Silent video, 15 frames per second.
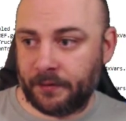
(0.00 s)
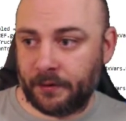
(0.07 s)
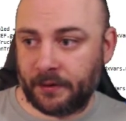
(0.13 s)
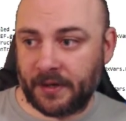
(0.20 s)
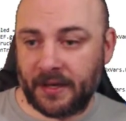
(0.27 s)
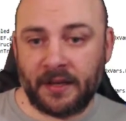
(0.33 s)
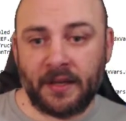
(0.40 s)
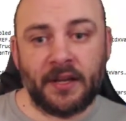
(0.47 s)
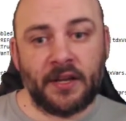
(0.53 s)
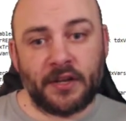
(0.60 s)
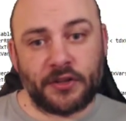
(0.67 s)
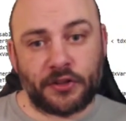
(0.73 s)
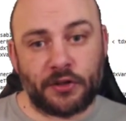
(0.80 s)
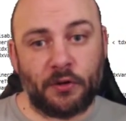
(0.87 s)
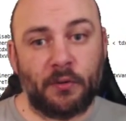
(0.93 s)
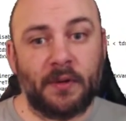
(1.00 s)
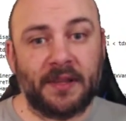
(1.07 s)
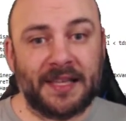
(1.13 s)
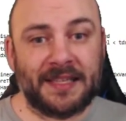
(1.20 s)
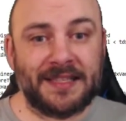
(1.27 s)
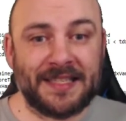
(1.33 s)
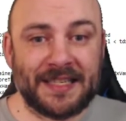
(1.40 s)
okay? So
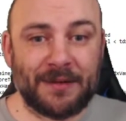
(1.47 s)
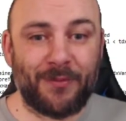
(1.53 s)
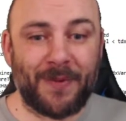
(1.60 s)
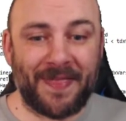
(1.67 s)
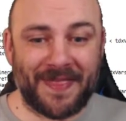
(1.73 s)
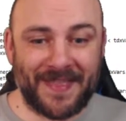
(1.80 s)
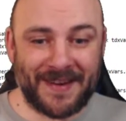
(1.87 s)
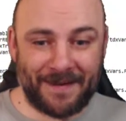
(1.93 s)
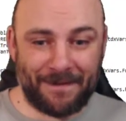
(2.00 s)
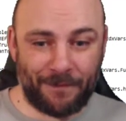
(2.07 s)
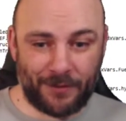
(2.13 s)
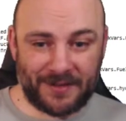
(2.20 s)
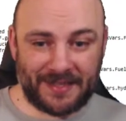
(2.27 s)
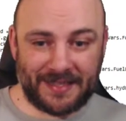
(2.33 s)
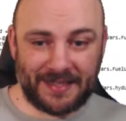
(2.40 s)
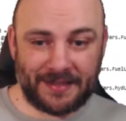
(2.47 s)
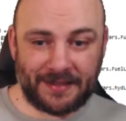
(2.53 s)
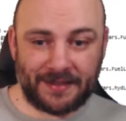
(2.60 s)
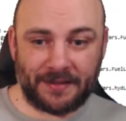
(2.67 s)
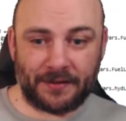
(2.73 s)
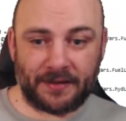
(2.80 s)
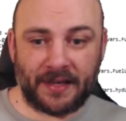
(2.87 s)
let's see what the difference
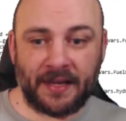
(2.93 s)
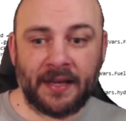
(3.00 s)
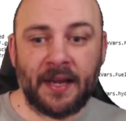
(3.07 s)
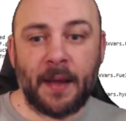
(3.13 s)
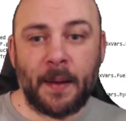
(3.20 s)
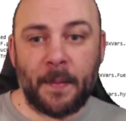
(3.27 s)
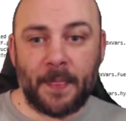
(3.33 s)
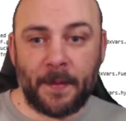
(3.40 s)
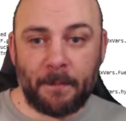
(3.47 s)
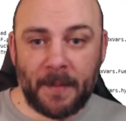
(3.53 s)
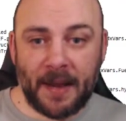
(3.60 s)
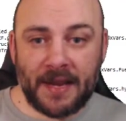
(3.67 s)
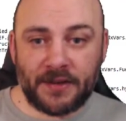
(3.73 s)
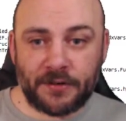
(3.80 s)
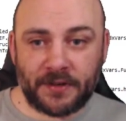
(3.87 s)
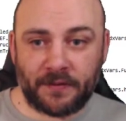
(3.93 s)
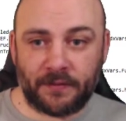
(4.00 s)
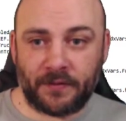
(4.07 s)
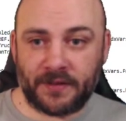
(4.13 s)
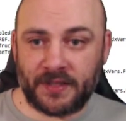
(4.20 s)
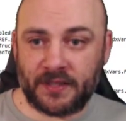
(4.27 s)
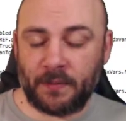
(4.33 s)
is, okay? The major
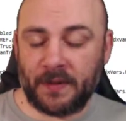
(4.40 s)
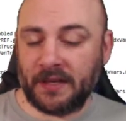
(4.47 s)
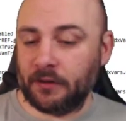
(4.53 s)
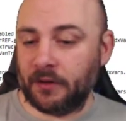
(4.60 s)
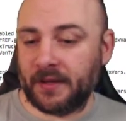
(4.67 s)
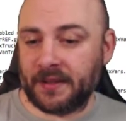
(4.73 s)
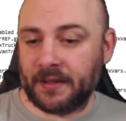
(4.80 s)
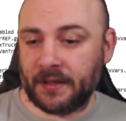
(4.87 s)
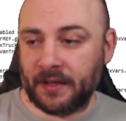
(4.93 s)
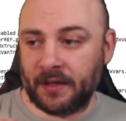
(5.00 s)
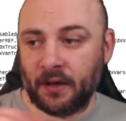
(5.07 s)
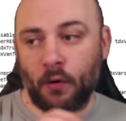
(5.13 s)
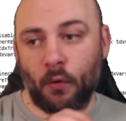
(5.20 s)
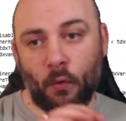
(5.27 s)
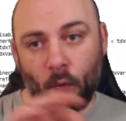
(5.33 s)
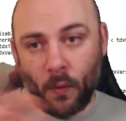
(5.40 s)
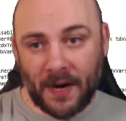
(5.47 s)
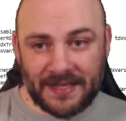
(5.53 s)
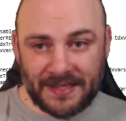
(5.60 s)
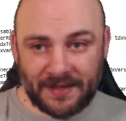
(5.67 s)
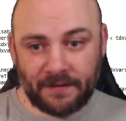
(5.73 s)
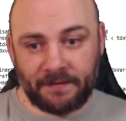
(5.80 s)
difference is we can look at the
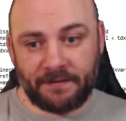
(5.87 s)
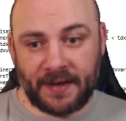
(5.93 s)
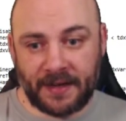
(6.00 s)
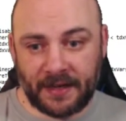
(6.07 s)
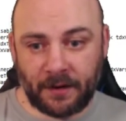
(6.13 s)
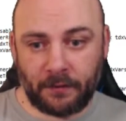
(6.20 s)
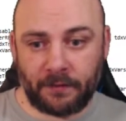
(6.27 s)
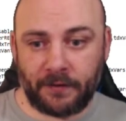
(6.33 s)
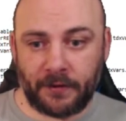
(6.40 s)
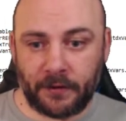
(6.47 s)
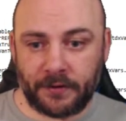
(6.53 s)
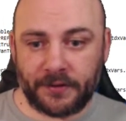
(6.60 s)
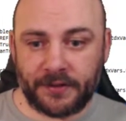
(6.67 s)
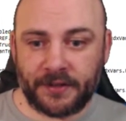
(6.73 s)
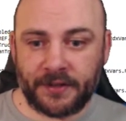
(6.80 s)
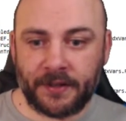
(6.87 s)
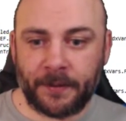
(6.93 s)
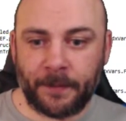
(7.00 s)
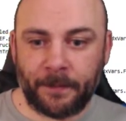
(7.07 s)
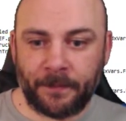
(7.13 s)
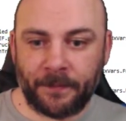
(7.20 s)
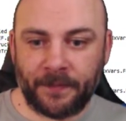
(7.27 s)
white fade out first.
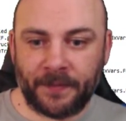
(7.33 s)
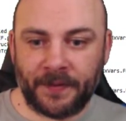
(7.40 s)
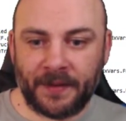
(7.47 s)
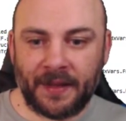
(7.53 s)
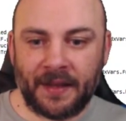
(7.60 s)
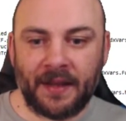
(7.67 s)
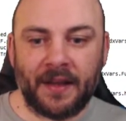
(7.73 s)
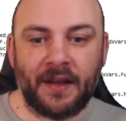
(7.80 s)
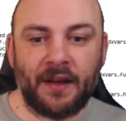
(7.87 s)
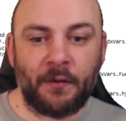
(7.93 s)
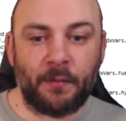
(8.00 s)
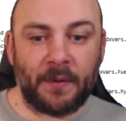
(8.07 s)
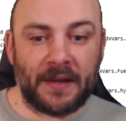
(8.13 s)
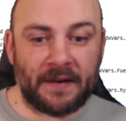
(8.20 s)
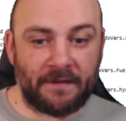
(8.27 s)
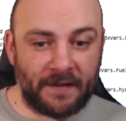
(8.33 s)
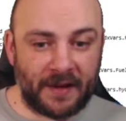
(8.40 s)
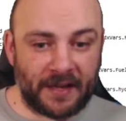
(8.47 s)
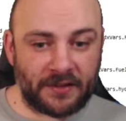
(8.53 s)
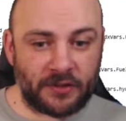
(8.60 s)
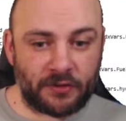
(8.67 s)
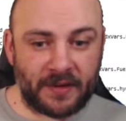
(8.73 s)
We
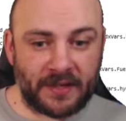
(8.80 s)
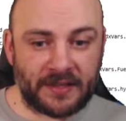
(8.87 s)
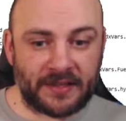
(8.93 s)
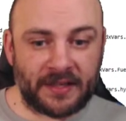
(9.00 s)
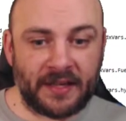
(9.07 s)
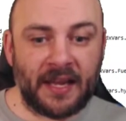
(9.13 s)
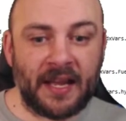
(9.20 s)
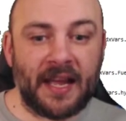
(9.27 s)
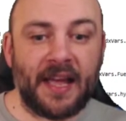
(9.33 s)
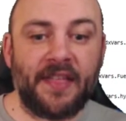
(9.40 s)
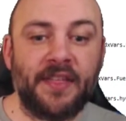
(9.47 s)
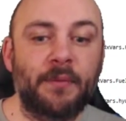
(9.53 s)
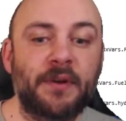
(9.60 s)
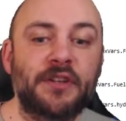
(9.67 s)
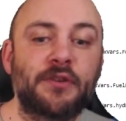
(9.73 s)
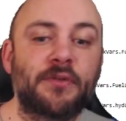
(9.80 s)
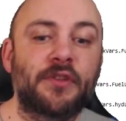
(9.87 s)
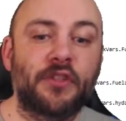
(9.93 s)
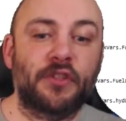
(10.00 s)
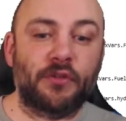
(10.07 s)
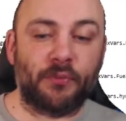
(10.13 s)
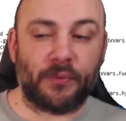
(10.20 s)
advance transit, and then we do the
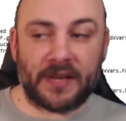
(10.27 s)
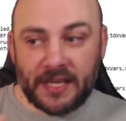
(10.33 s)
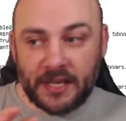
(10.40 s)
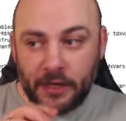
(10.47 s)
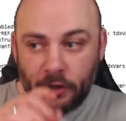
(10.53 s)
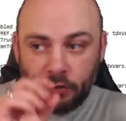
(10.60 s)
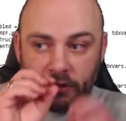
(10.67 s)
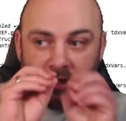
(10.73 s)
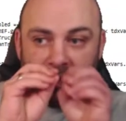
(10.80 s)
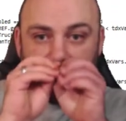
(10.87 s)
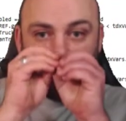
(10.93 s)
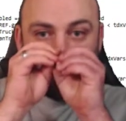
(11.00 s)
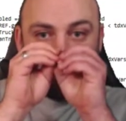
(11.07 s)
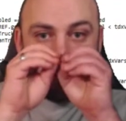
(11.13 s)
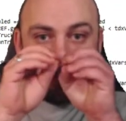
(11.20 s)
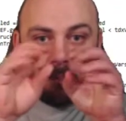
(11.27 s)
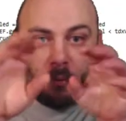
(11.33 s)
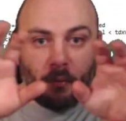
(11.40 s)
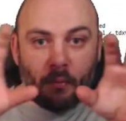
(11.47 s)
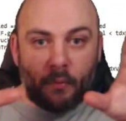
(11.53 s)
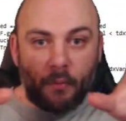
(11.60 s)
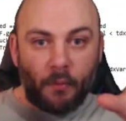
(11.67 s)
3 years later,
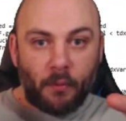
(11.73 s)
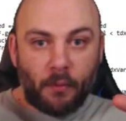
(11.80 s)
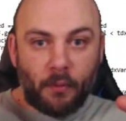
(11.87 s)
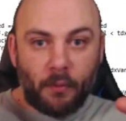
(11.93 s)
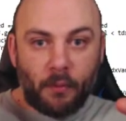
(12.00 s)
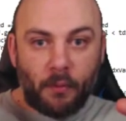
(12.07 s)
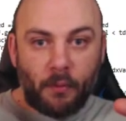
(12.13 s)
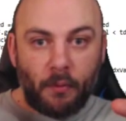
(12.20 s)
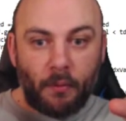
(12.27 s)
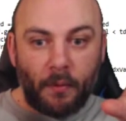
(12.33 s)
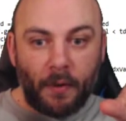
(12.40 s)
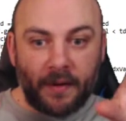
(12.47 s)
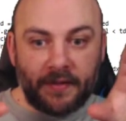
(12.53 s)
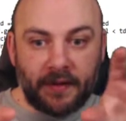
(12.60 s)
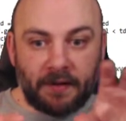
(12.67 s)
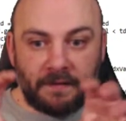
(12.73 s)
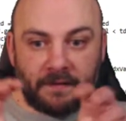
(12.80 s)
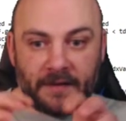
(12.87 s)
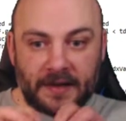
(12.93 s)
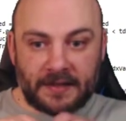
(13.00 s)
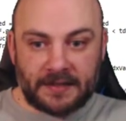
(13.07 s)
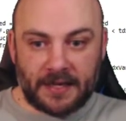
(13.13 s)
boom, and then it
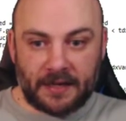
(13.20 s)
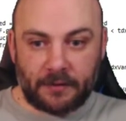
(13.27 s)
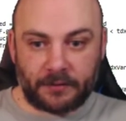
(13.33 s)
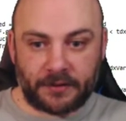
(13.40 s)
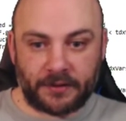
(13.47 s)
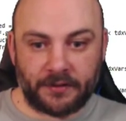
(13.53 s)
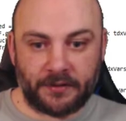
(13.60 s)
fades out,